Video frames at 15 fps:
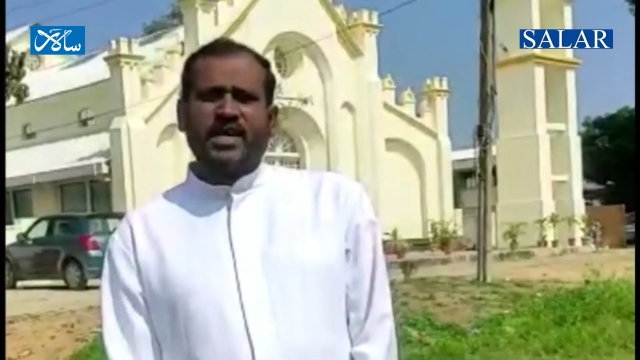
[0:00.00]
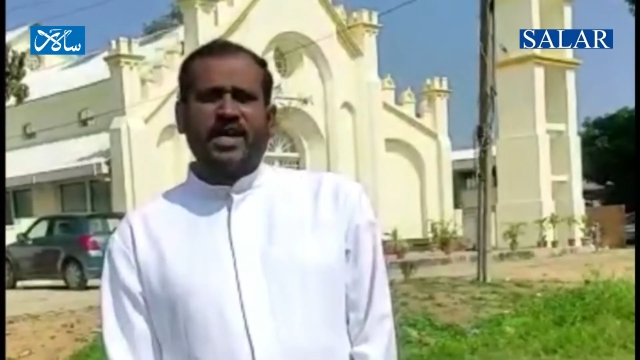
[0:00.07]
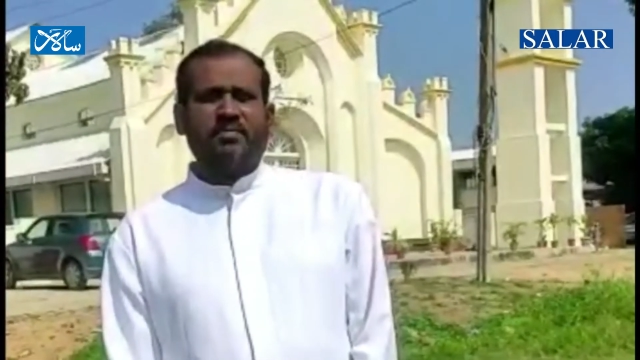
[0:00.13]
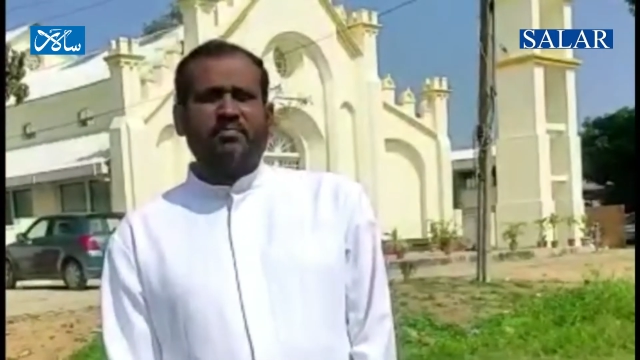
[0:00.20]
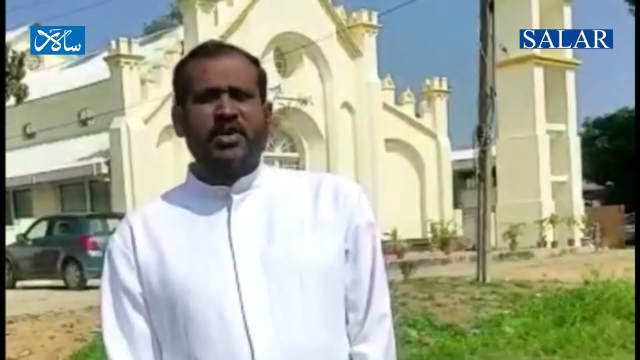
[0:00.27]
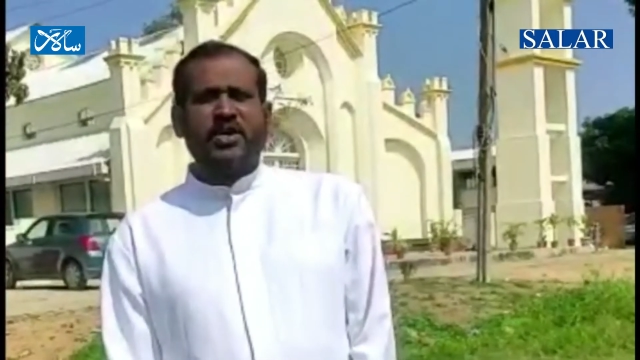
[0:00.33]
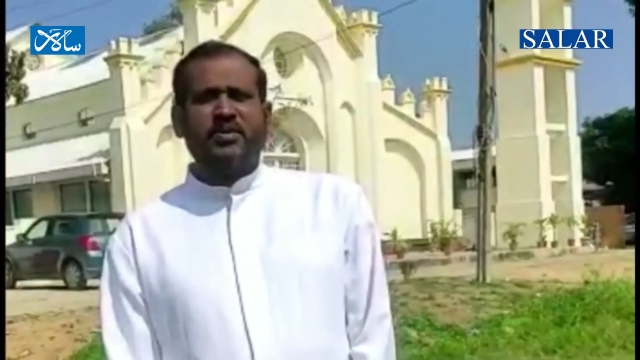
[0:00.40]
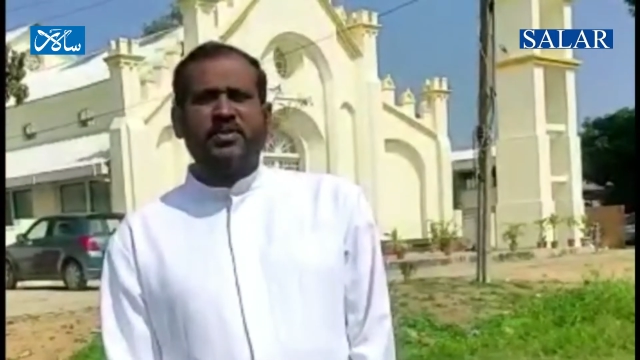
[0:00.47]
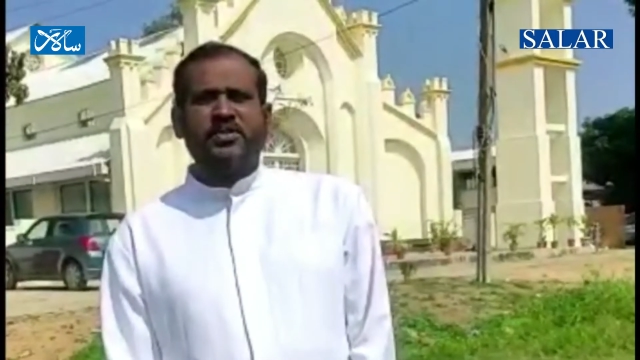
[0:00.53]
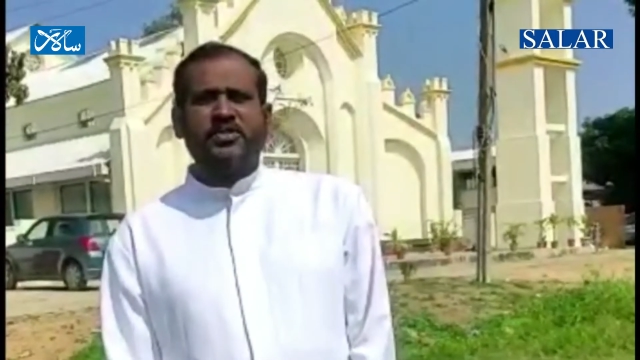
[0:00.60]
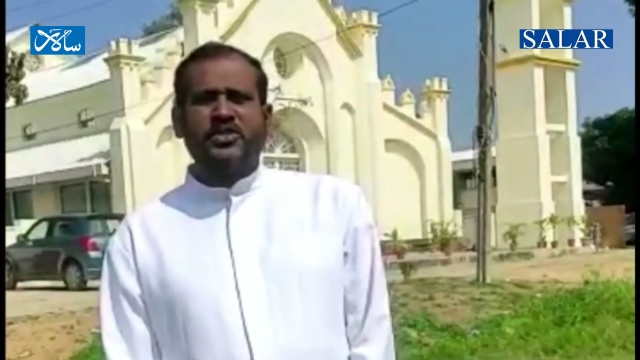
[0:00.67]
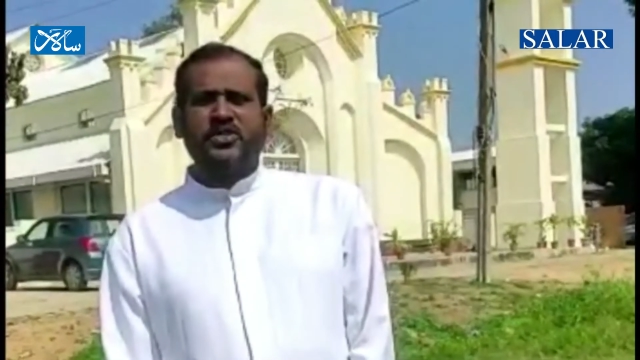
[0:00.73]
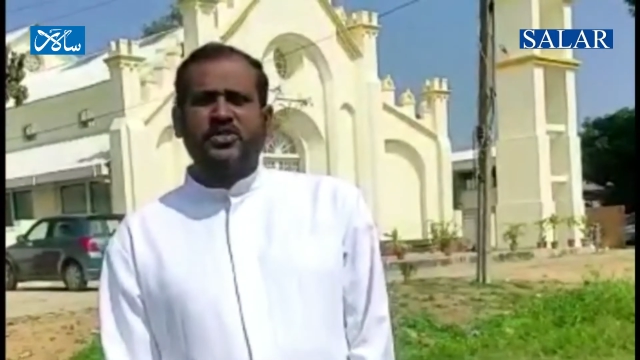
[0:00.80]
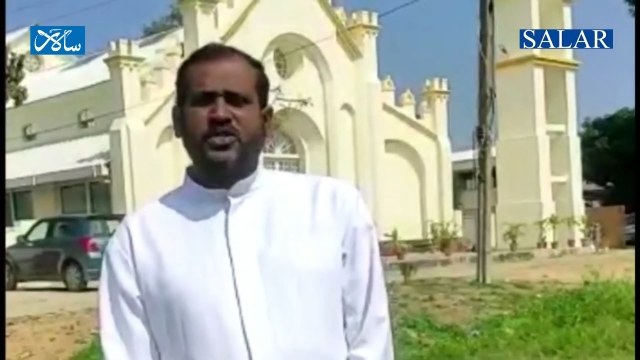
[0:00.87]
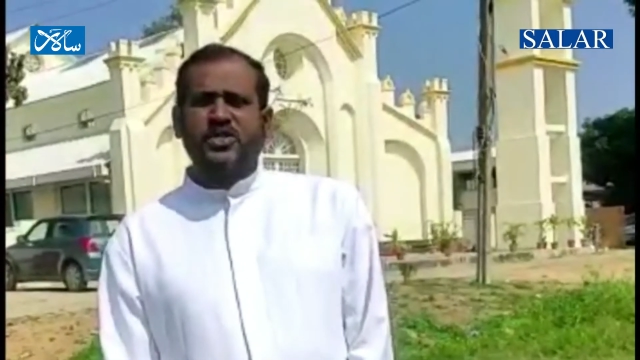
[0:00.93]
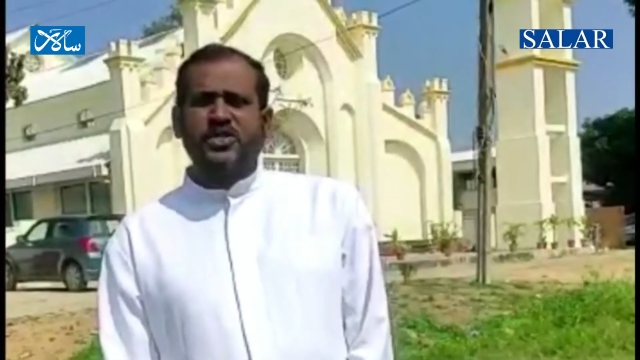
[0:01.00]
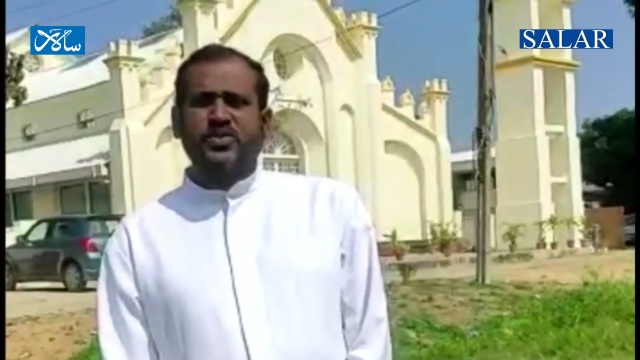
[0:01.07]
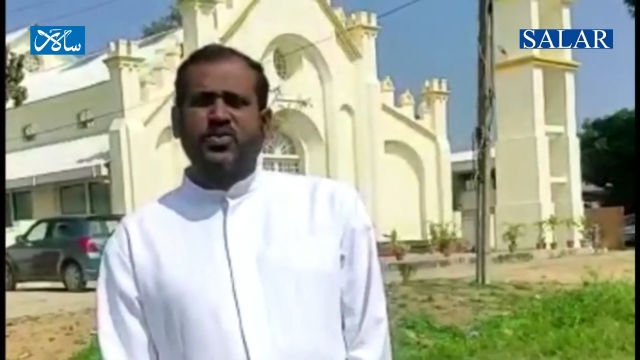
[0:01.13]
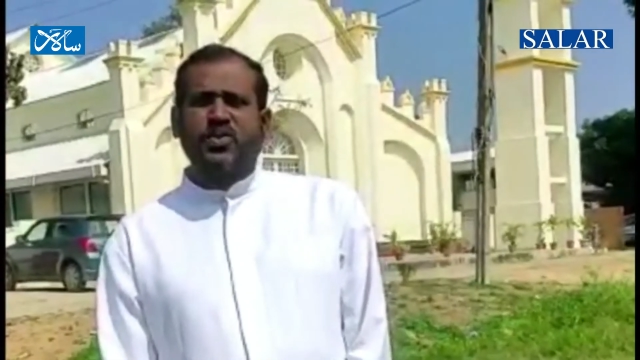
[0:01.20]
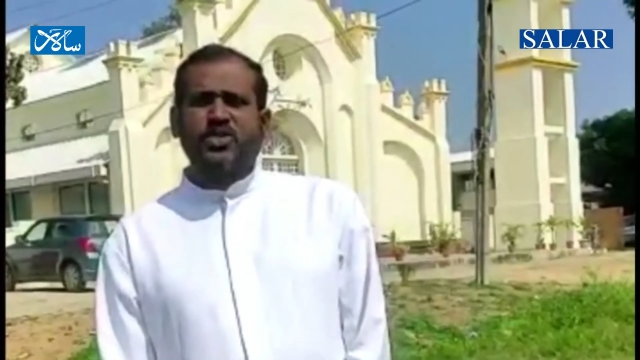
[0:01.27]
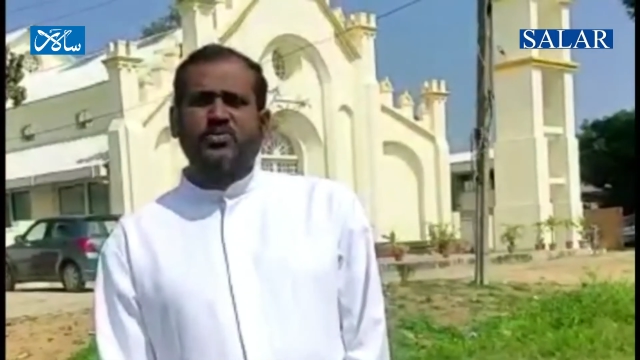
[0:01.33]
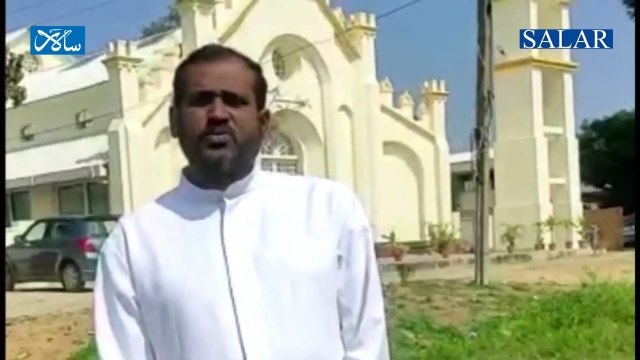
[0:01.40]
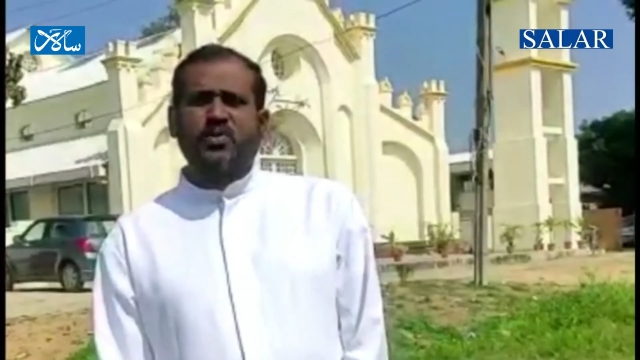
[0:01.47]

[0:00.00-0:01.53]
and baby Jesus was